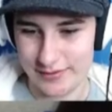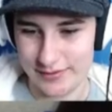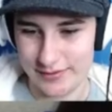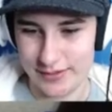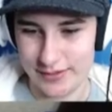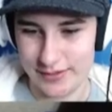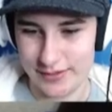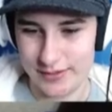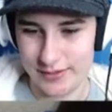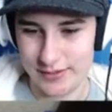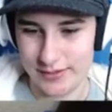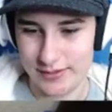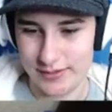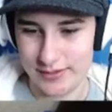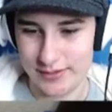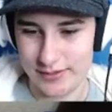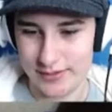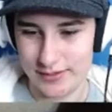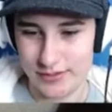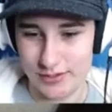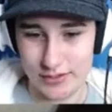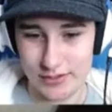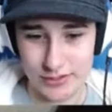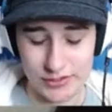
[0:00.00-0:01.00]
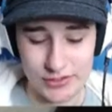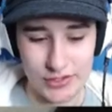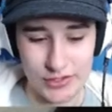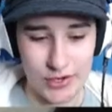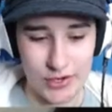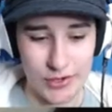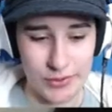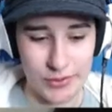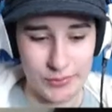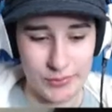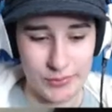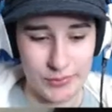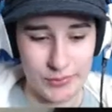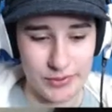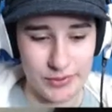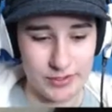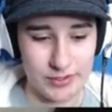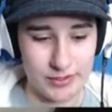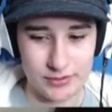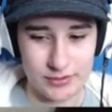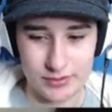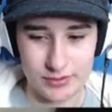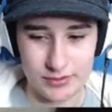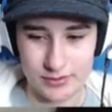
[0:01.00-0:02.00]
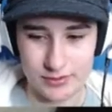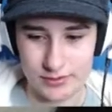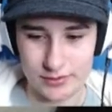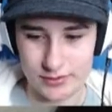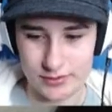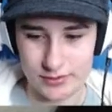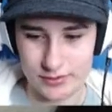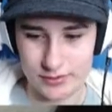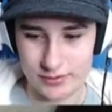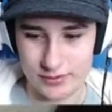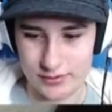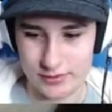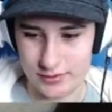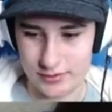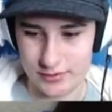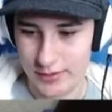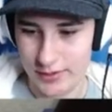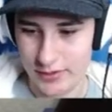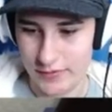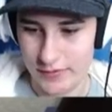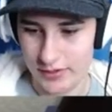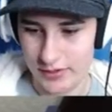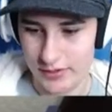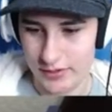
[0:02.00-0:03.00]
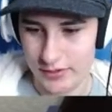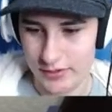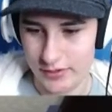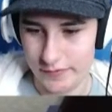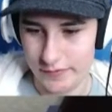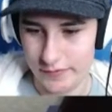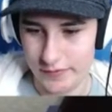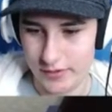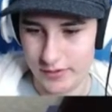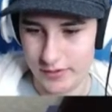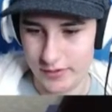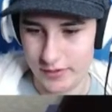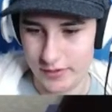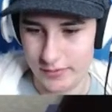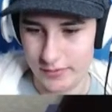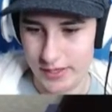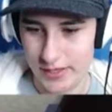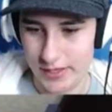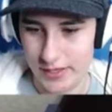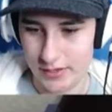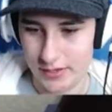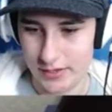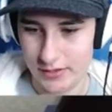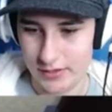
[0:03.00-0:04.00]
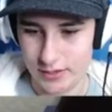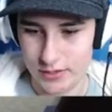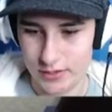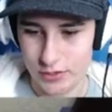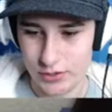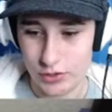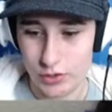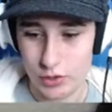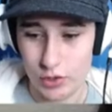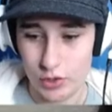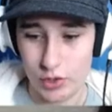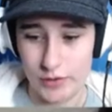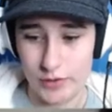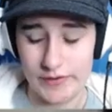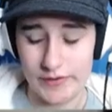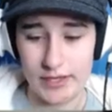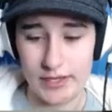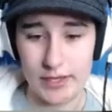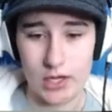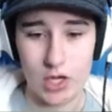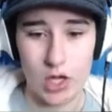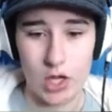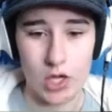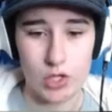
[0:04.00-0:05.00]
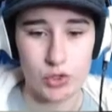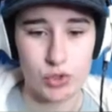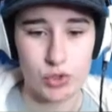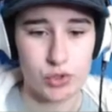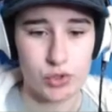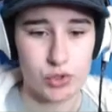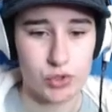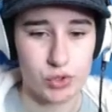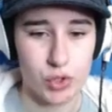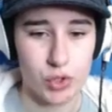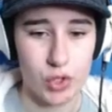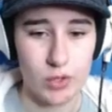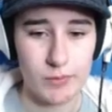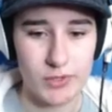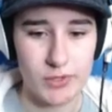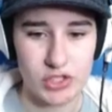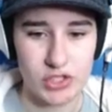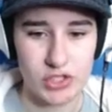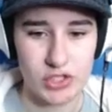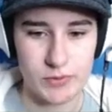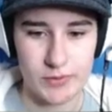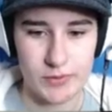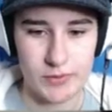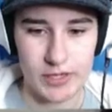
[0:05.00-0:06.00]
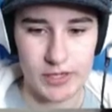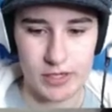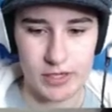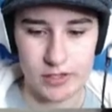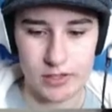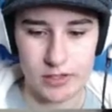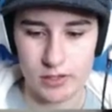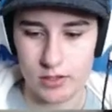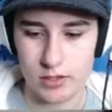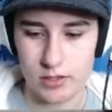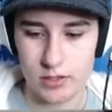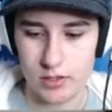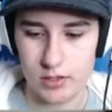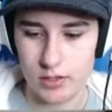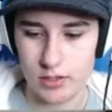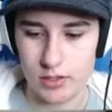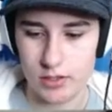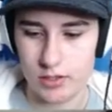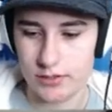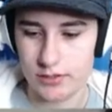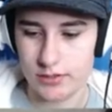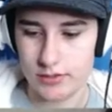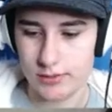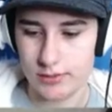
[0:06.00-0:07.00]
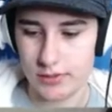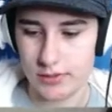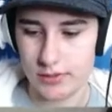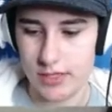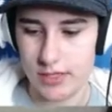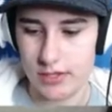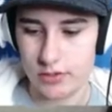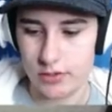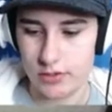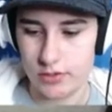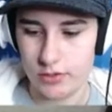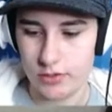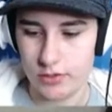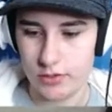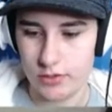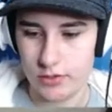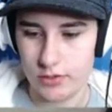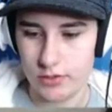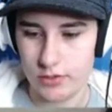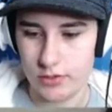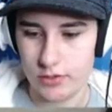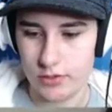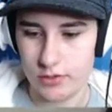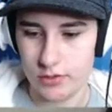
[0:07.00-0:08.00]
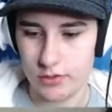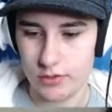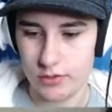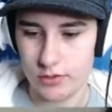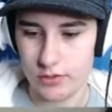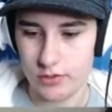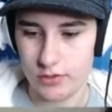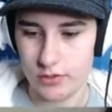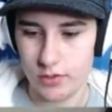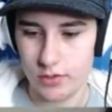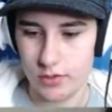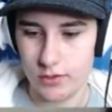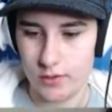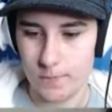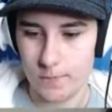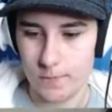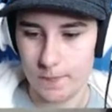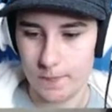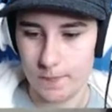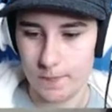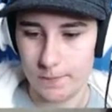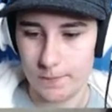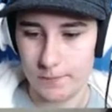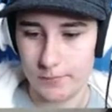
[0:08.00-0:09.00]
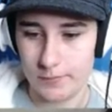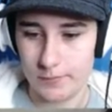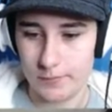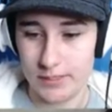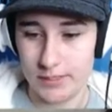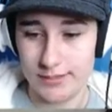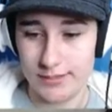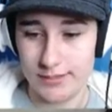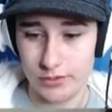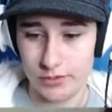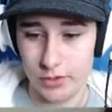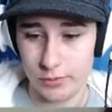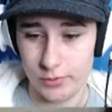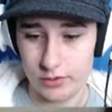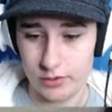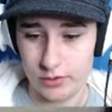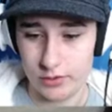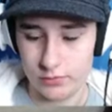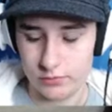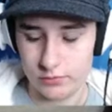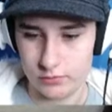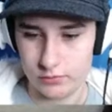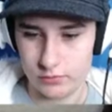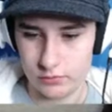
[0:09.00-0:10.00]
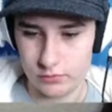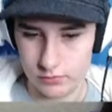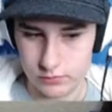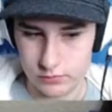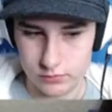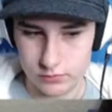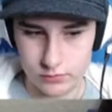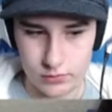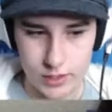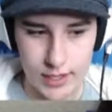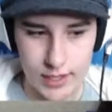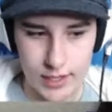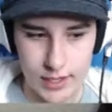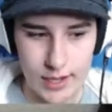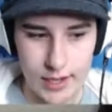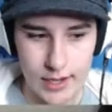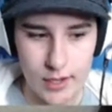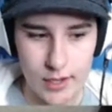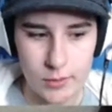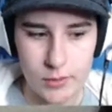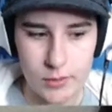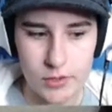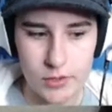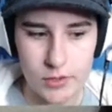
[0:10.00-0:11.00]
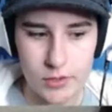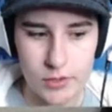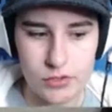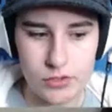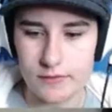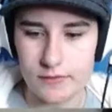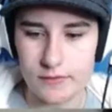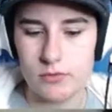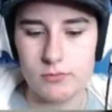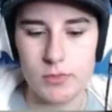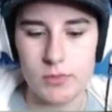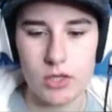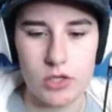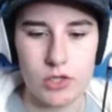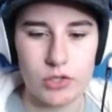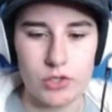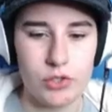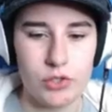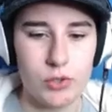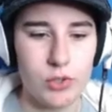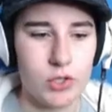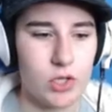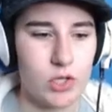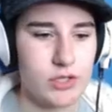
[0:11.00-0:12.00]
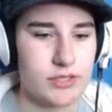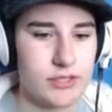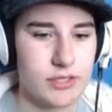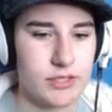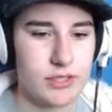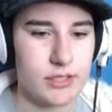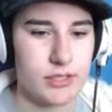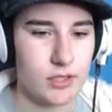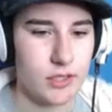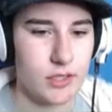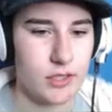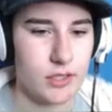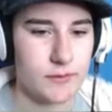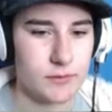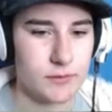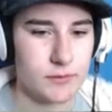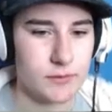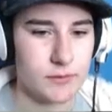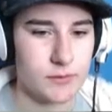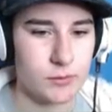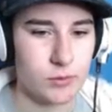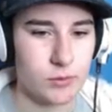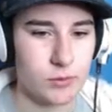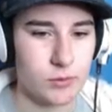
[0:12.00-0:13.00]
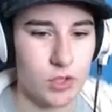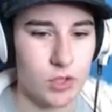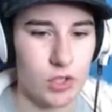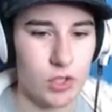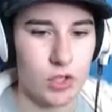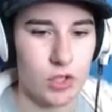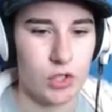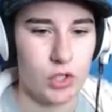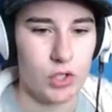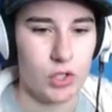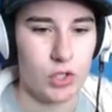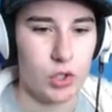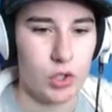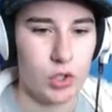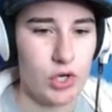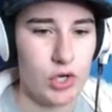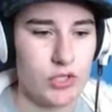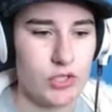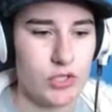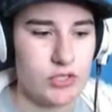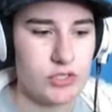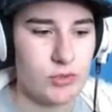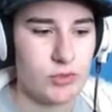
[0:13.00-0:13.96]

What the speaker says: You're going to do your homework. How are you feeling? You feeling better? You're feeling so much better. So I'm going to make you please do your homework. How are you uncomfortable? Oh my god, you are constantly uncomfortable. Go to the toilet then.